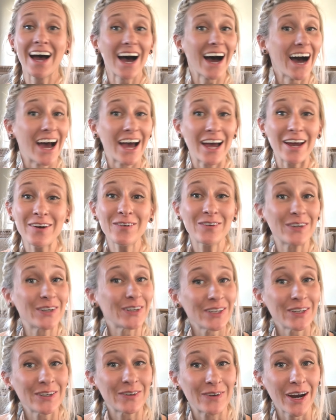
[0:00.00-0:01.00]
I
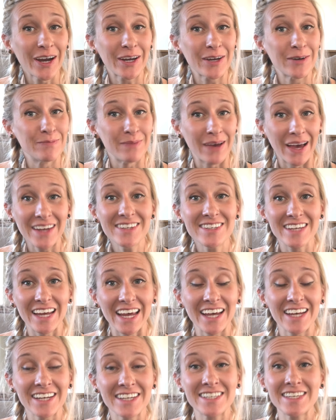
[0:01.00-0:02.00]
really recommend
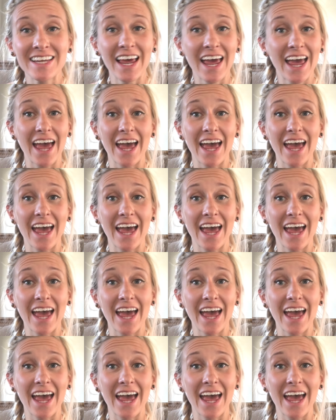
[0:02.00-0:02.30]
it.